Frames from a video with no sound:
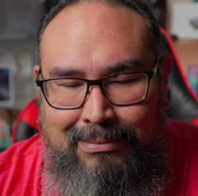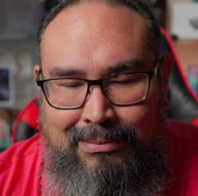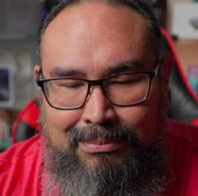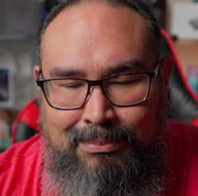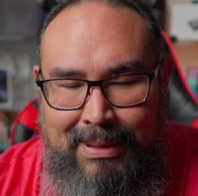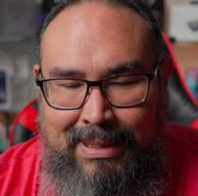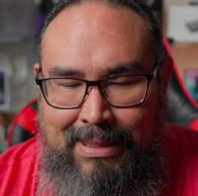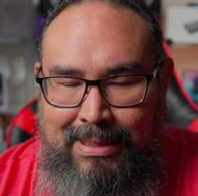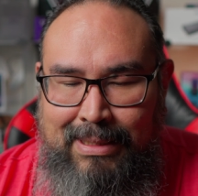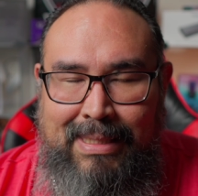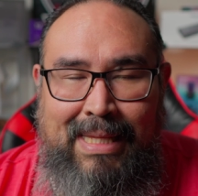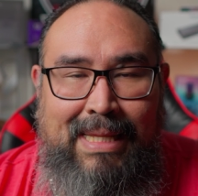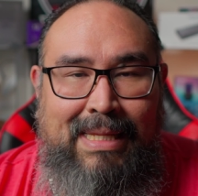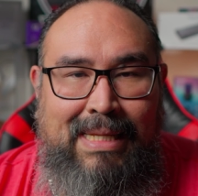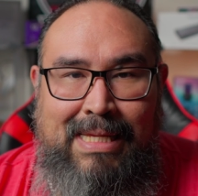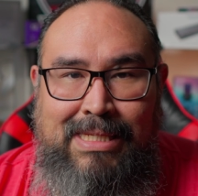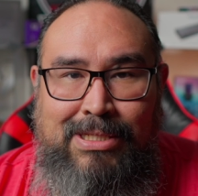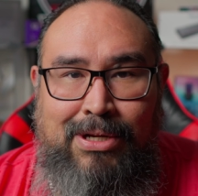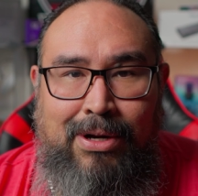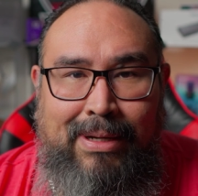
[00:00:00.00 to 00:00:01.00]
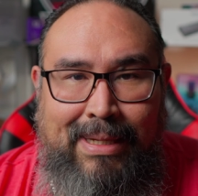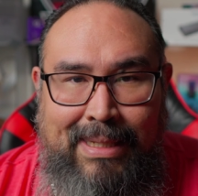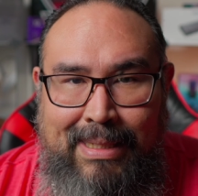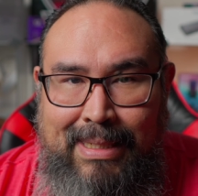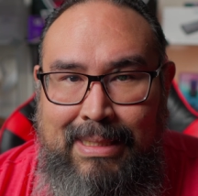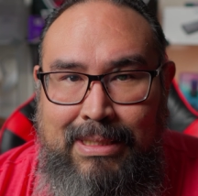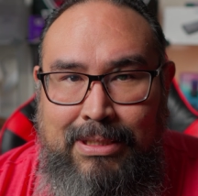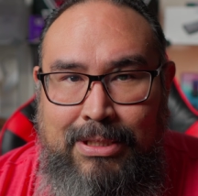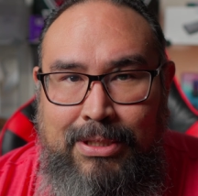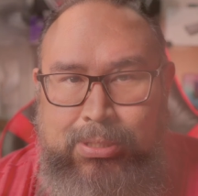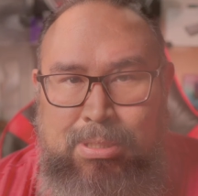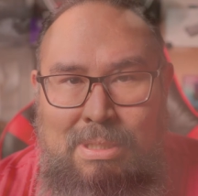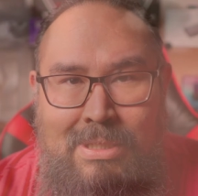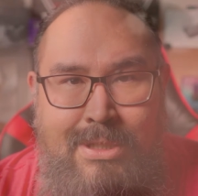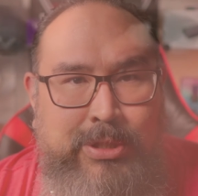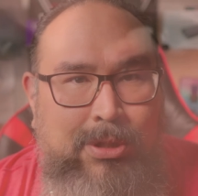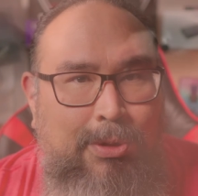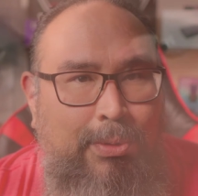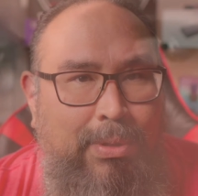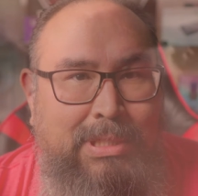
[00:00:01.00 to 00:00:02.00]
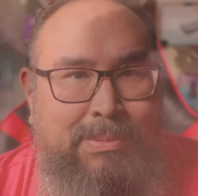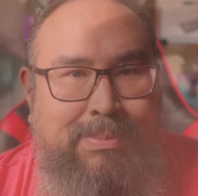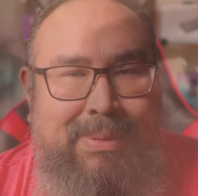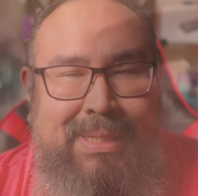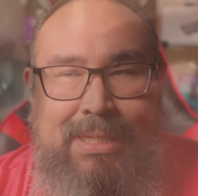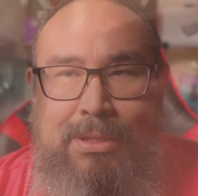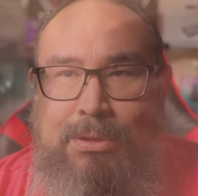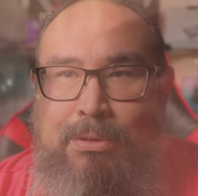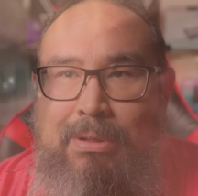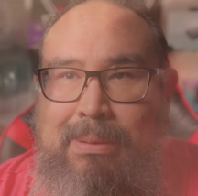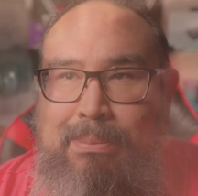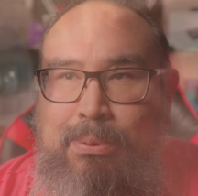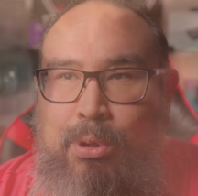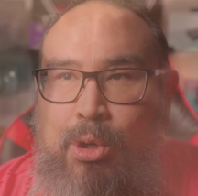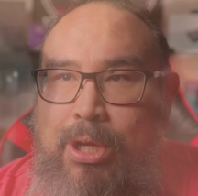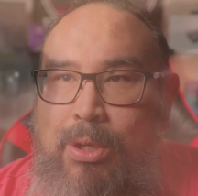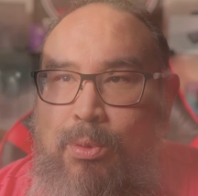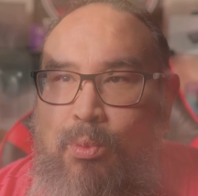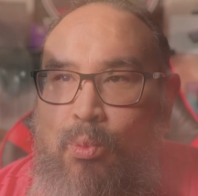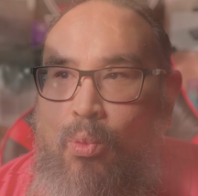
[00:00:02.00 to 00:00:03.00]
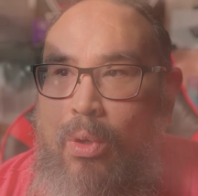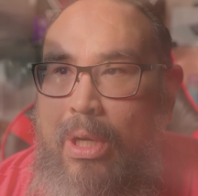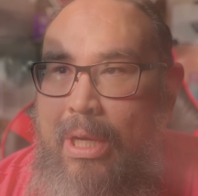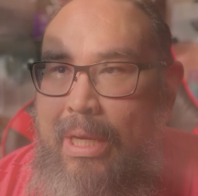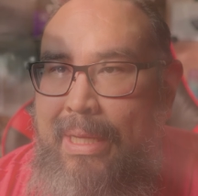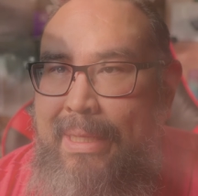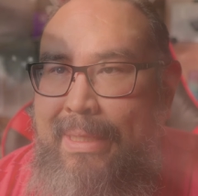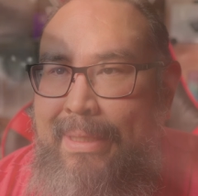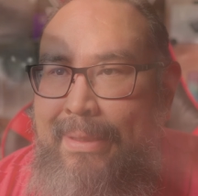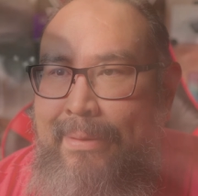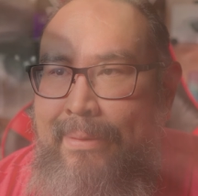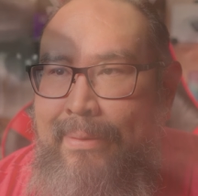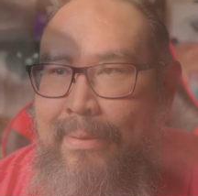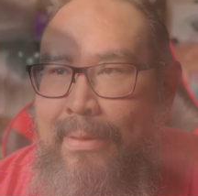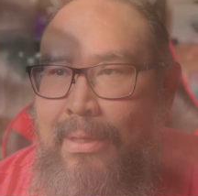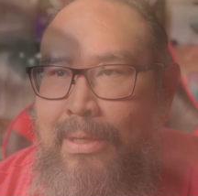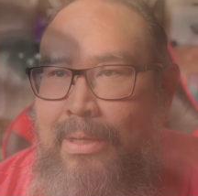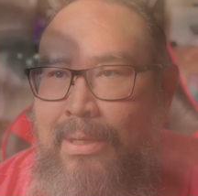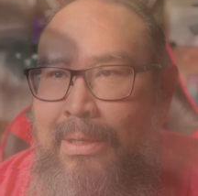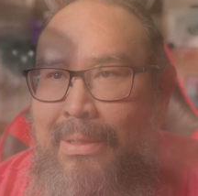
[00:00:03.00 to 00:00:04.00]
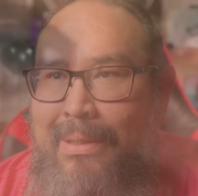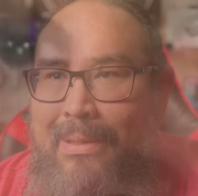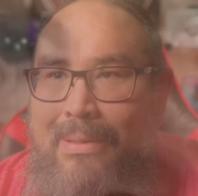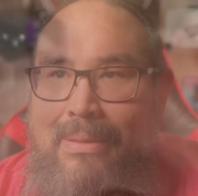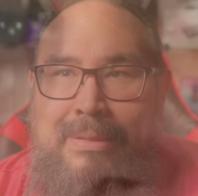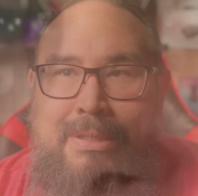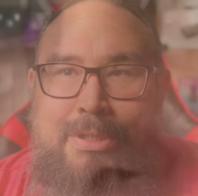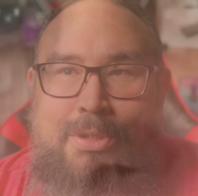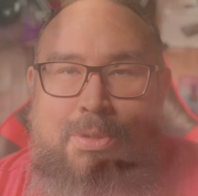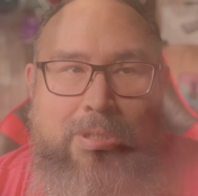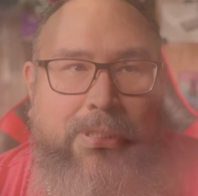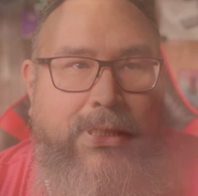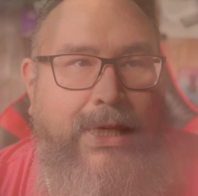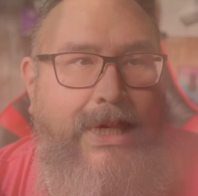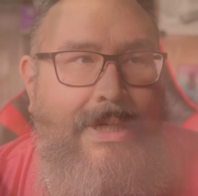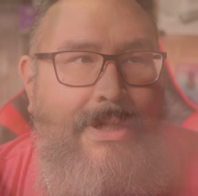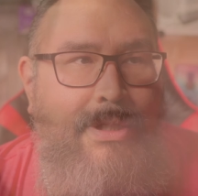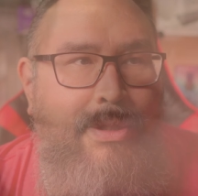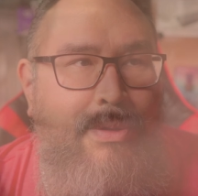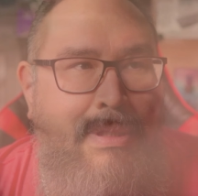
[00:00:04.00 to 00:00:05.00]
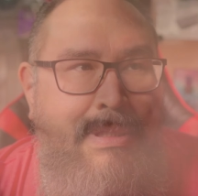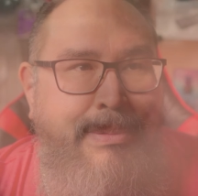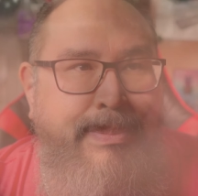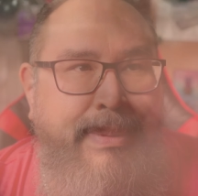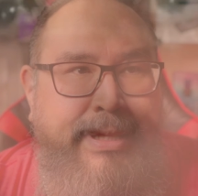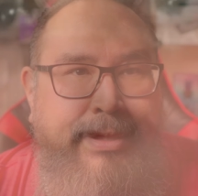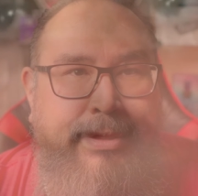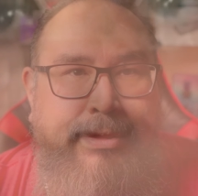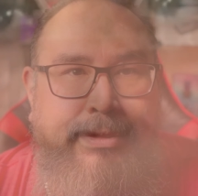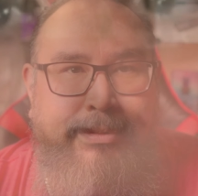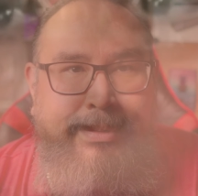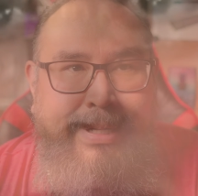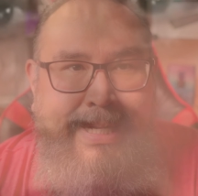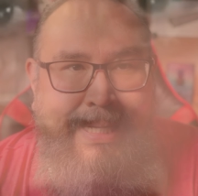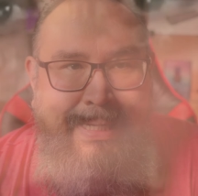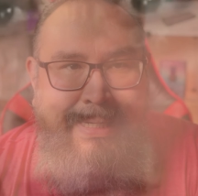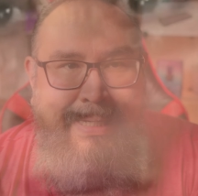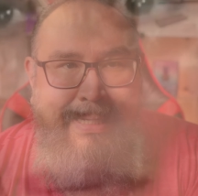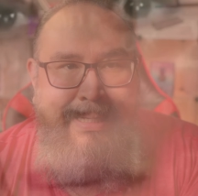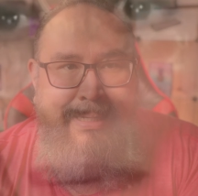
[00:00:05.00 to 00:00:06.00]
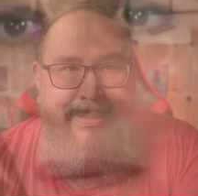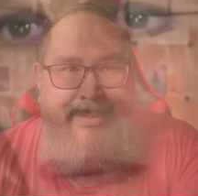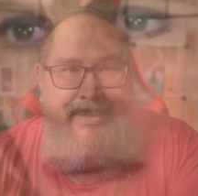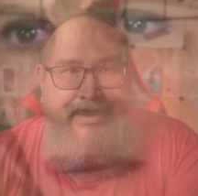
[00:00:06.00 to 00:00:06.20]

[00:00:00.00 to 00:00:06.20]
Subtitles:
But then they start getting into the USB 3.1, so it's not USB 3,